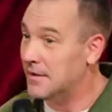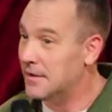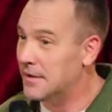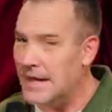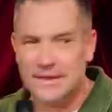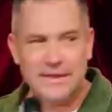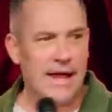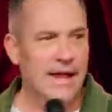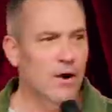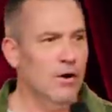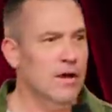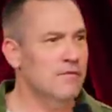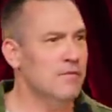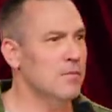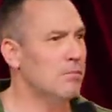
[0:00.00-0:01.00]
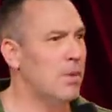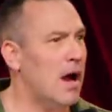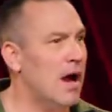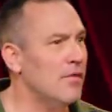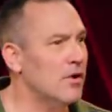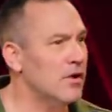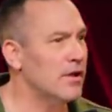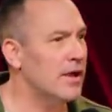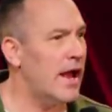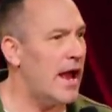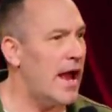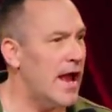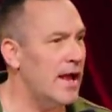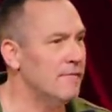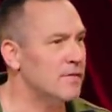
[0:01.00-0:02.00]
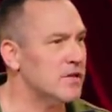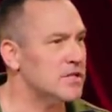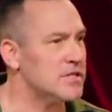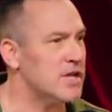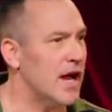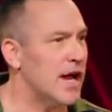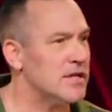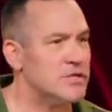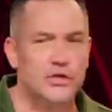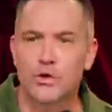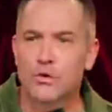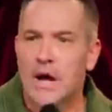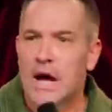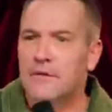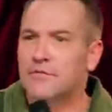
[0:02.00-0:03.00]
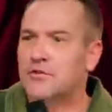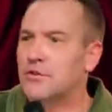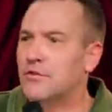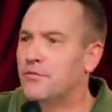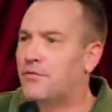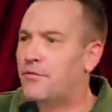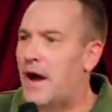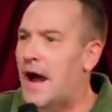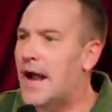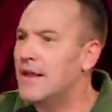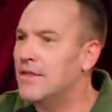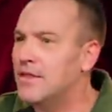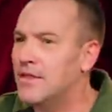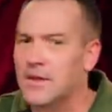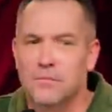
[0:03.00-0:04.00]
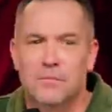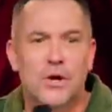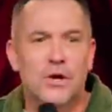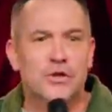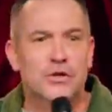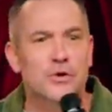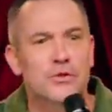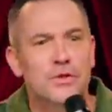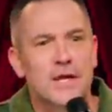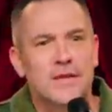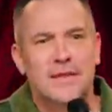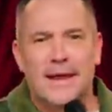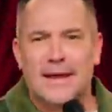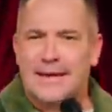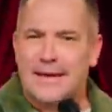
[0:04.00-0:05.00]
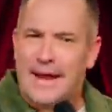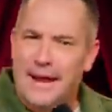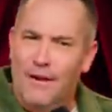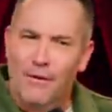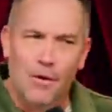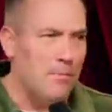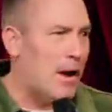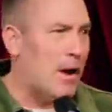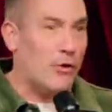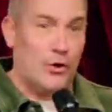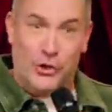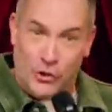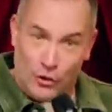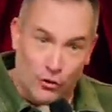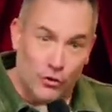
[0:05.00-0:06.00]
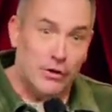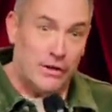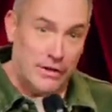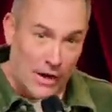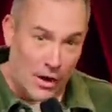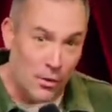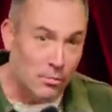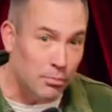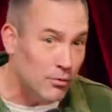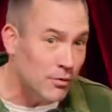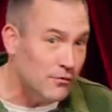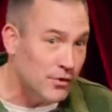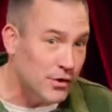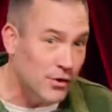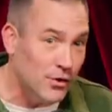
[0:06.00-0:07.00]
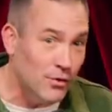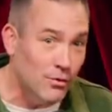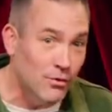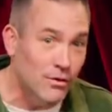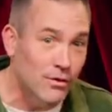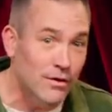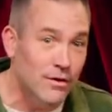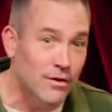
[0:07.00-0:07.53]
Like, they don't even bother to advertise. You have to find them. Do you think they care about your Yelp review?